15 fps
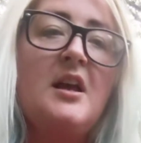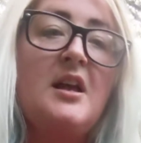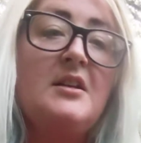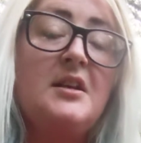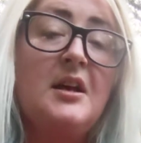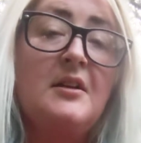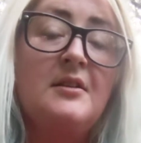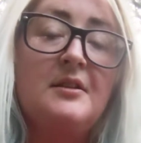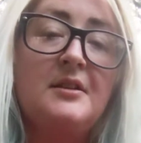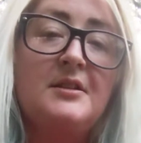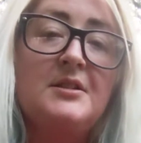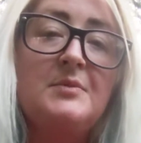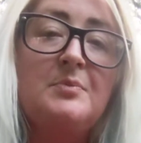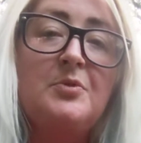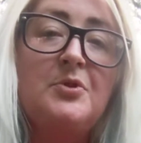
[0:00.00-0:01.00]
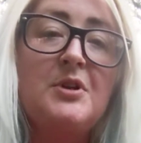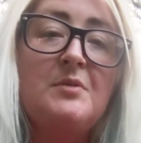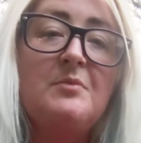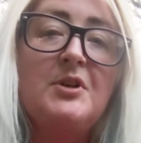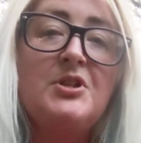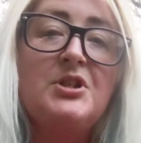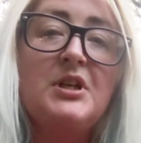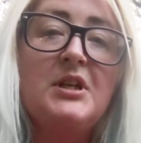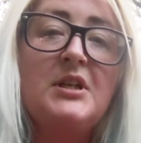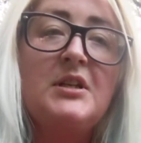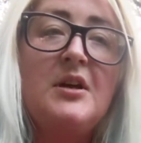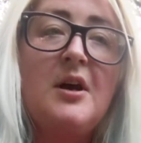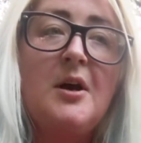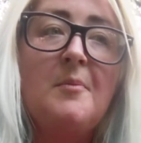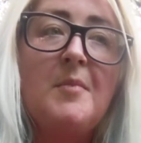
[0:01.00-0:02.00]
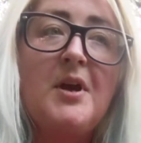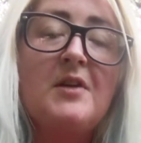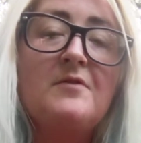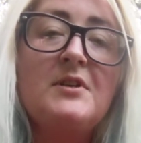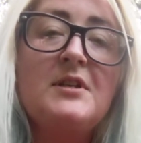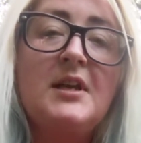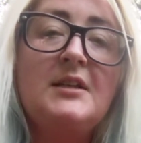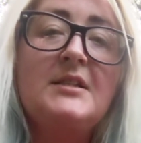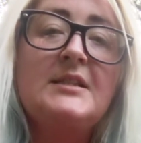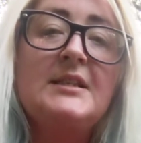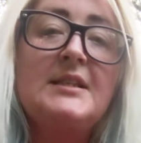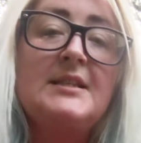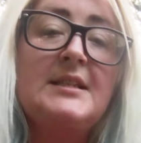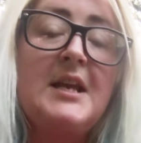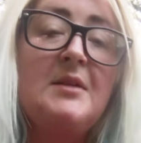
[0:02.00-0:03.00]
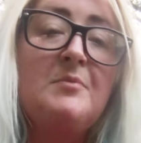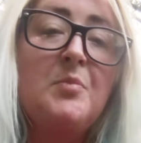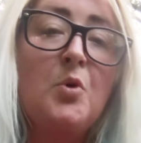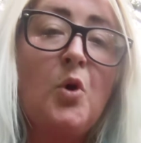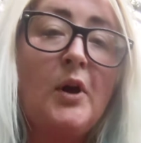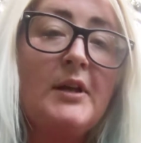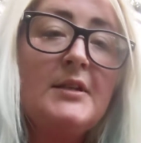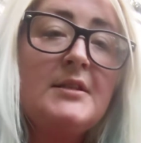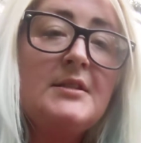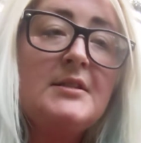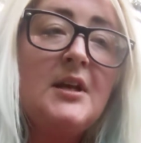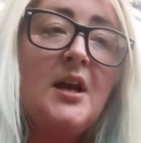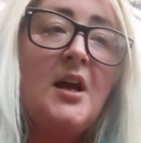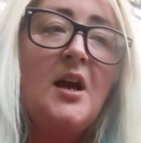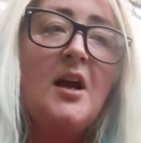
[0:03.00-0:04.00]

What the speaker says: And yeah, that's pretty much it. Every day is the same price.